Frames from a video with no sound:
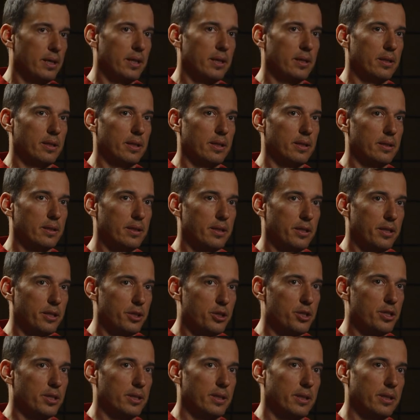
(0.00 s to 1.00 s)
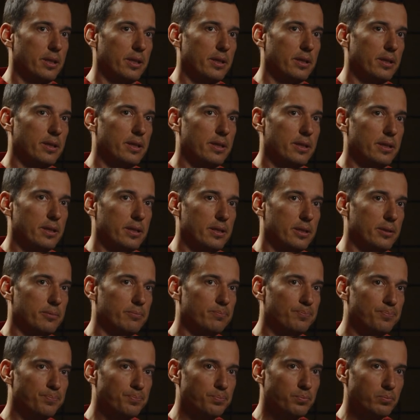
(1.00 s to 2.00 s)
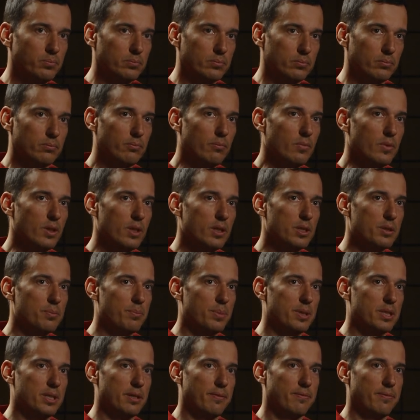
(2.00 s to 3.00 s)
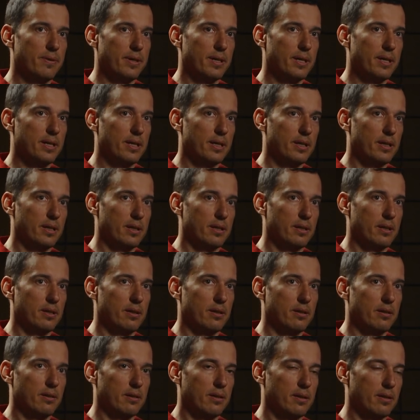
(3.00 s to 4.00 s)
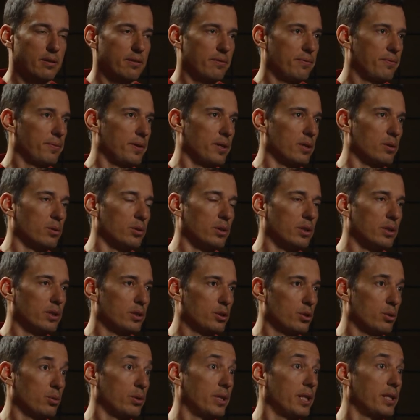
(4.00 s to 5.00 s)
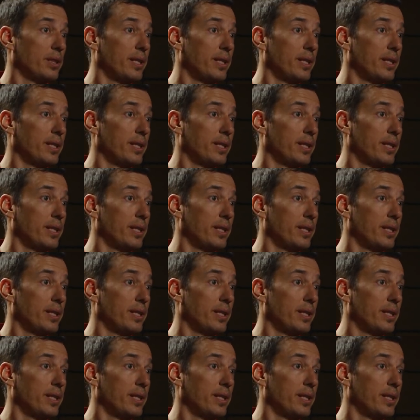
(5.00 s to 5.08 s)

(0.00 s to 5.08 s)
in the region and in the specific field. So